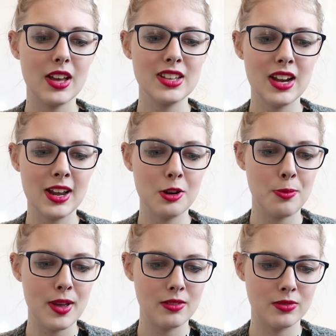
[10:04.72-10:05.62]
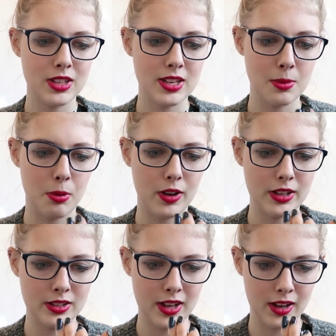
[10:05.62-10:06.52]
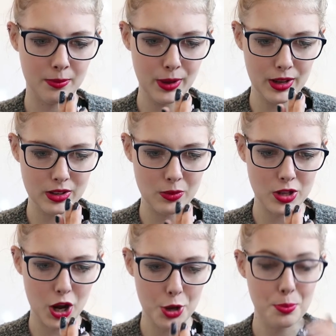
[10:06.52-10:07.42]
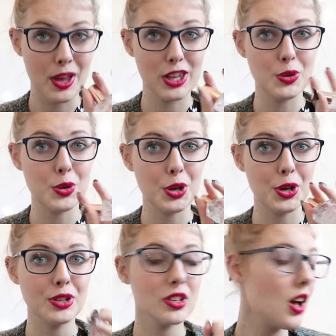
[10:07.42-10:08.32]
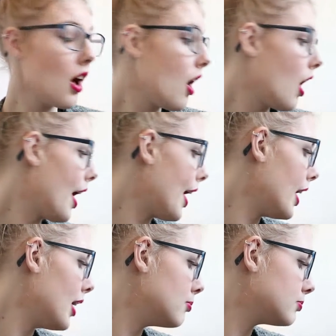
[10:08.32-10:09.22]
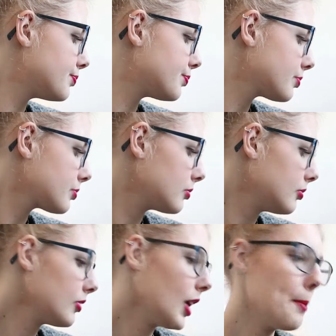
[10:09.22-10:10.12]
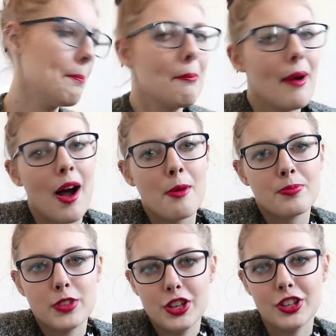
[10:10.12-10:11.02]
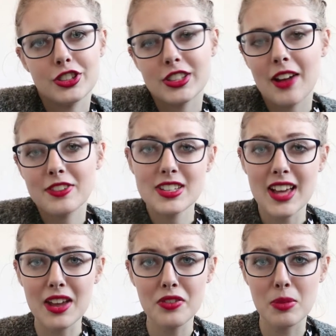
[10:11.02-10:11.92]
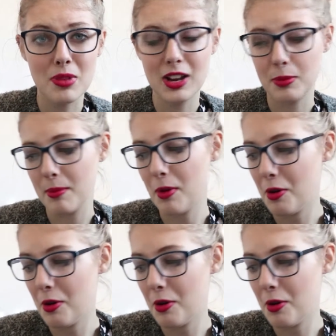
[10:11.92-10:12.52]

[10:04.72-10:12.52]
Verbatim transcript: is a little bit disappointing because I was hoping you could. Um, but you just have to savour them a little bit